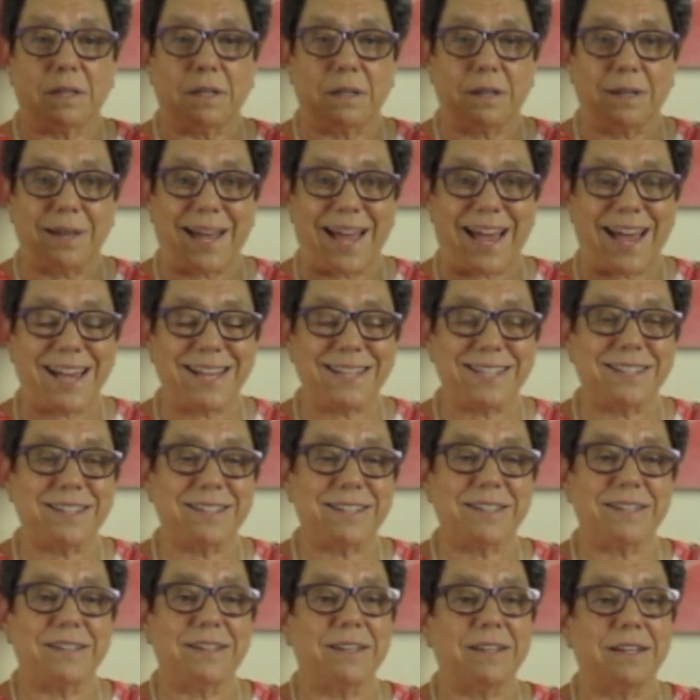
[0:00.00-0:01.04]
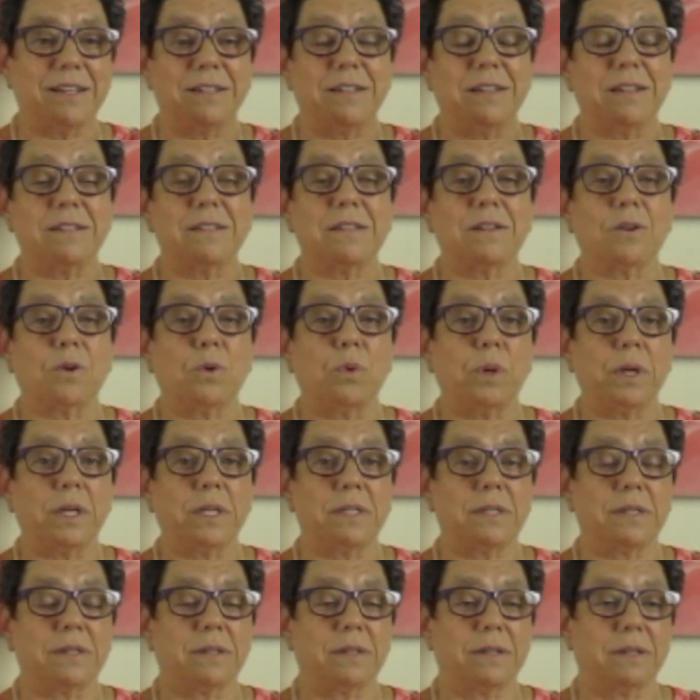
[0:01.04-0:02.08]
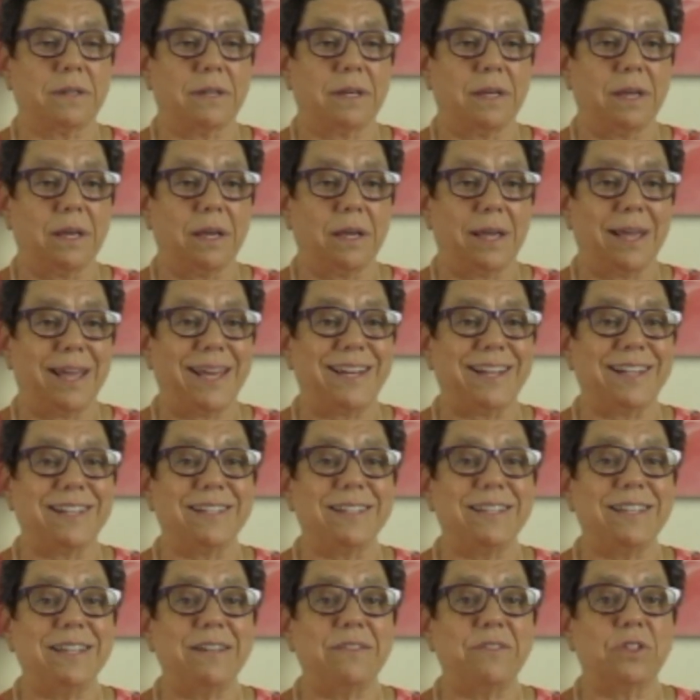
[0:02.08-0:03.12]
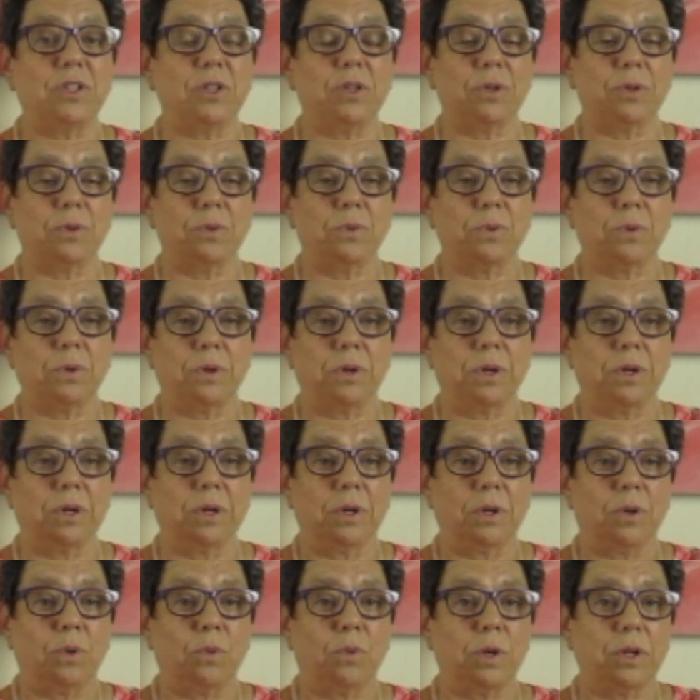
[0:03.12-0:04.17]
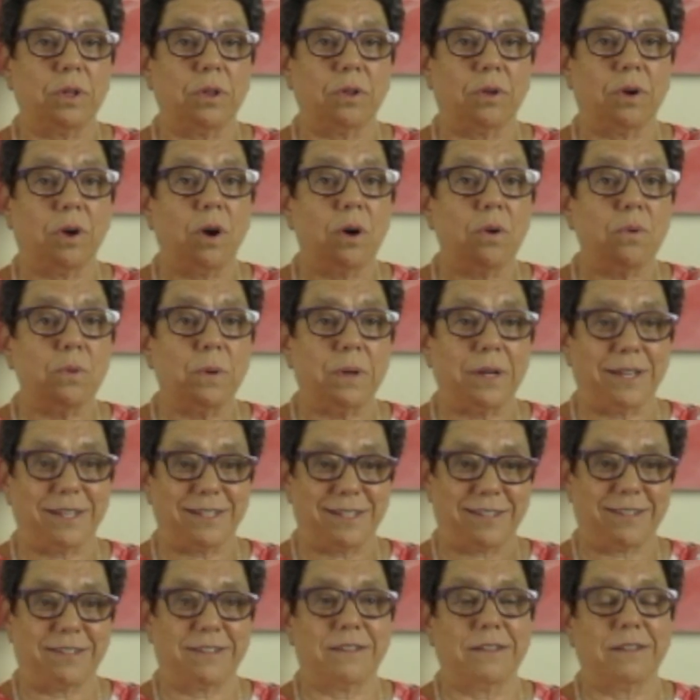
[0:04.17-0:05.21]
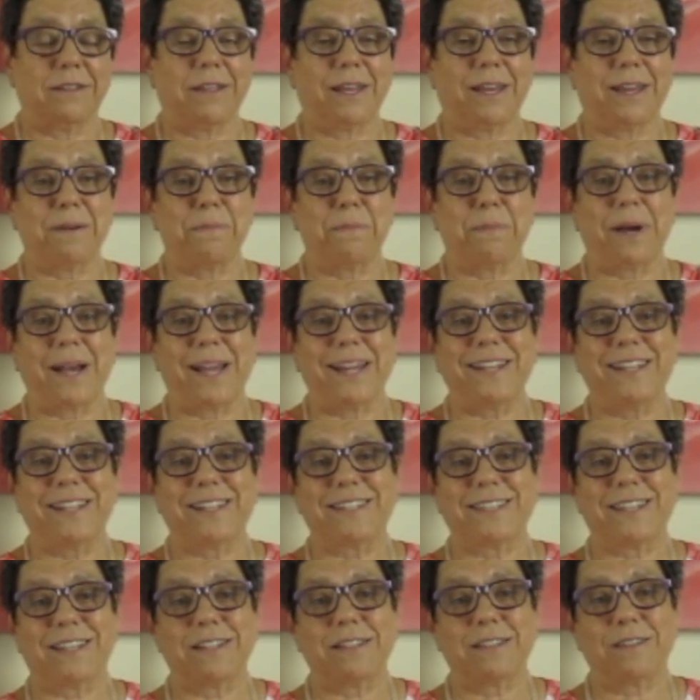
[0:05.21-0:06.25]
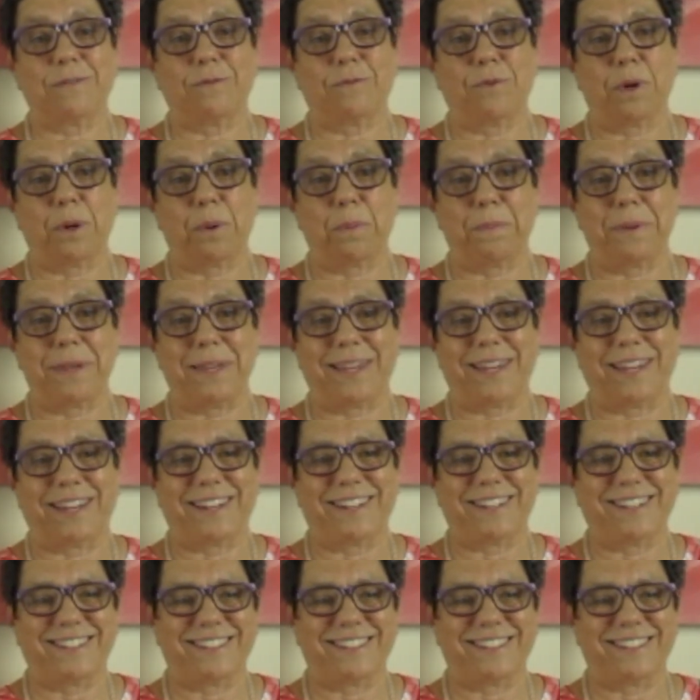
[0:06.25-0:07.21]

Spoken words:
lasts, it doesn't quit, and it leaves you with always that abiding sense of well-being.